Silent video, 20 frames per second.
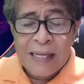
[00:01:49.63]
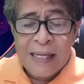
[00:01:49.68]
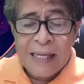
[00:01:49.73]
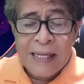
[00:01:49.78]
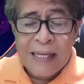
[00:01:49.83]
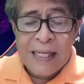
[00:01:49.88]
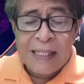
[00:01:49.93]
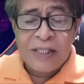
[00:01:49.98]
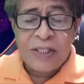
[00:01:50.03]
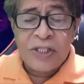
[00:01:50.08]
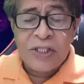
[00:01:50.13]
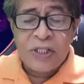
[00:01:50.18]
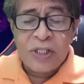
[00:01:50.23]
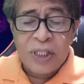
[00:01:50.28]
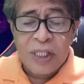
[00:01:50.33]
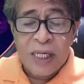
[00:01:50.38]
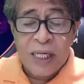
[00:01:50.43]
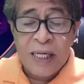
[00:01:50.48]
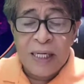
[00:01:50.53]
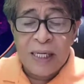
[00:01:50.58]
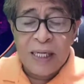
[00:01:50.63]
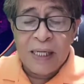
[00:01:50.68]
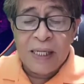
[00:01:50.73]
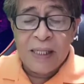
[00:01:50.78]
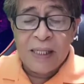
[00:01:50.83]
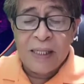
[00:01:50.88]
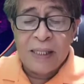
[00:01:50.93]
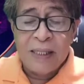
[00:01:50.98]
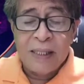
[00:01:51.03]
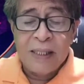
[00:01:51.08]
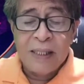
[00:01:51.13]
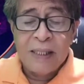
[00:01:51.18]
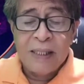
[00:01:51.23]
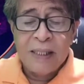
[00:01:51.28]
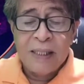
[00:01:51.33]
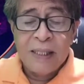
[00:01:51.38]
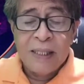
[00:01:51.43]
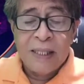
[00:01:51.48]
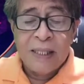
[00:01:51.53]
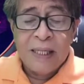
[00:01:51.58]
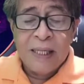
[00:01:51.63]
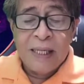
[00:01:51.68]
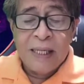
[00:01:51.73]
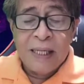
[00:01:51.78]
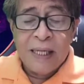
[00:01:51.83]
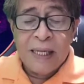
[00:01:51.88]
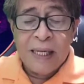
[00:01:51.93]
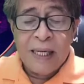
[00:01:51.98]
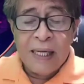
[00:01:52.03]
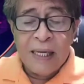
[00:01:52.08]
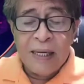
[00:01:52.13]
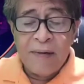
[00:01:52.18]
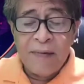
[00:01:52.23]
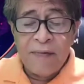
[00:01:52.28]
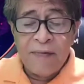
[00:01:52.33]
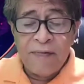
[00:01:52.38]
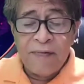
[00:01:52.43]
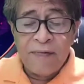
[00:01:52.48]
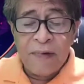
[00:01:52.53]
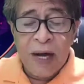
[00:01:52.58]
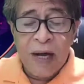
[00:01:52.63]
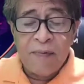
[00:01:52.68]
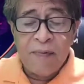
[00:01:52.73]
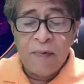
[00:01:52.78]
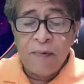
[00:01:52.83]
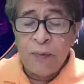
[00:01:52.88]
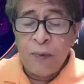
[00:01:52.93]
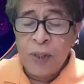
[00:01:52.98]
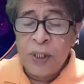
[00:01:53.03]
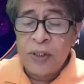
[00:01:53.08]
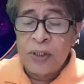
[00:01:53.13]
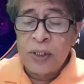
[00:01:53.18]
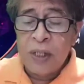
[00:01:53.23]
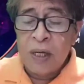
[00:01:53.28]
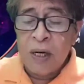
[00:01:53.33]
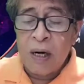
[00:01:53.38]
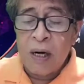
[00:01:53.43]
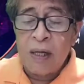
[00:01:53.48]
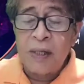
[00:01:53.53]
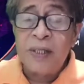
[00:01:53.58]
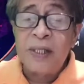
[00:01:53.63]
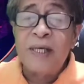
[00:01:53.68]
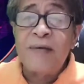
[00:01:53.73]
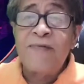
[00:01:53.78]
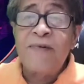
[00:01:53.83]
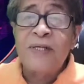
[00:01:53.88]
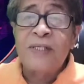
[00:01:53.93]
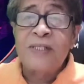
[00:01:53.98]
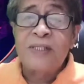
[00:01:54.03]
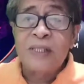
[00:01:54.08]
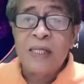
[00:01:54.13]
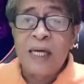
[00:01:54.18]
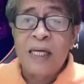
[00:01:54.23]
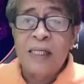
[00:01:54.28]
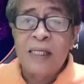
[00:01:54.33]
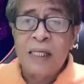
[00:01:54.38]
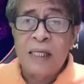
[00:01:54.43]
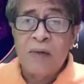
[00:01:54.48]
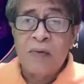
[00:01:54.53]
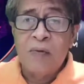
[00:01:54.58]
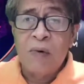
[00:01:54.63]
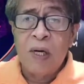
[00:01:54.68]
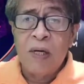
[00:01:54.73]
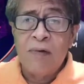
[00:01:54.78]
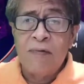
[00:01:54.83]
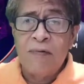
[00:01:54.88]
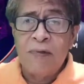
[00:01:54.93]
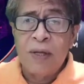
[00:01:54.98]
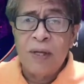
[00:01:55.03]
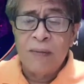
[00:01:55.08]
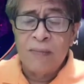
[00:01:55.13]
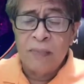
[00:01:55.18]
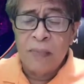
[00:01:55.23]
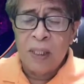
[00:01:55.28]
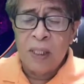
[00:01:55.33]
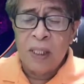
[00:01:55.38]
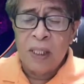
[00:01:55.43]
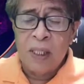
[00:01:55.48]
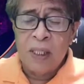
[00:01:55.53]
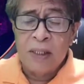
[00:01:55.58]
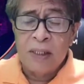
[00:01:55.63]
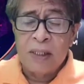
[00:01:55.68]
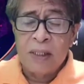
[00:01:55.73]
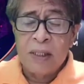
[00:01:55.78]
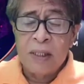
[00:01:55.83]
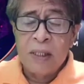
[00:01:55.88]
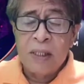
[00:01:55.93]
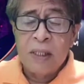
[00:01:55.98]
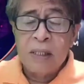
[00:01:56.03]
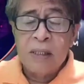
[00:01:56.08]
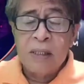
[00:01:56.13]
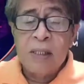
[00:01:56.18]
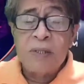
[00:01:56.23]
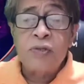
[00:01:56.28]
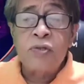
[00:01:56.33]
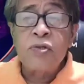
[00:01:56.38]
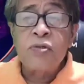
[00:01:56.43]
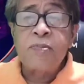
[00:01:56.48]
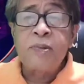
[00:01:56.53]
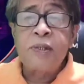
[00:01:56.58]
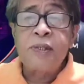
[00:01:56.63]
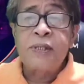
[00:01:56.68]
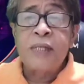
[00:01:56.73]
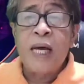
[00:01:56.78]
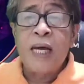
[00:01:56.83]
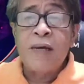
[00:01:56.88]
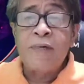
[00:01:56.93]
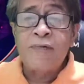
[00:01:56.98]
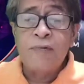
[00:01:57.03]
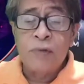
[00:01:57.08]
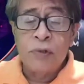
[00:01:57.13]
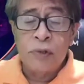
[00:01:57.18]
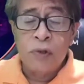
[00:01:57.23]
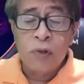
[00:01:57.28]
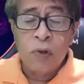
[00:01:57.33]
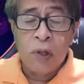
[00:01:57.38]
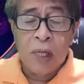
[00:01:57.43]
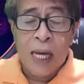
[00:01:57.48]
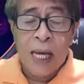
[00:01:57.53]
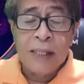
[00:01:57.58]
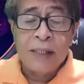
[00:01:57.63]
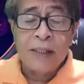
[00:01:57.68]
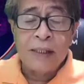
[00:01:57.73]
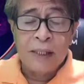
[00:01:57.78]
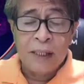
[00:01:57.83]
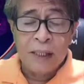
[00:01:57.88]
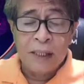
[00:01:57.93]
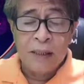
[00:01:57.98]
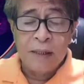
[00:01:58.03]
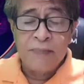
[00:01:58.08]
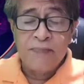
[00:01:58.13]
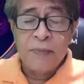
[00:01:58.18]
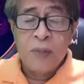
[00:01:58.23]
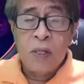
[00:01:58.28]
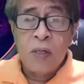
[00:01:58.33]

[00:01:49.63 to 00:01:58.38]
each year, and five of which are devastating. One of them is the Super Typhoon Yolanda.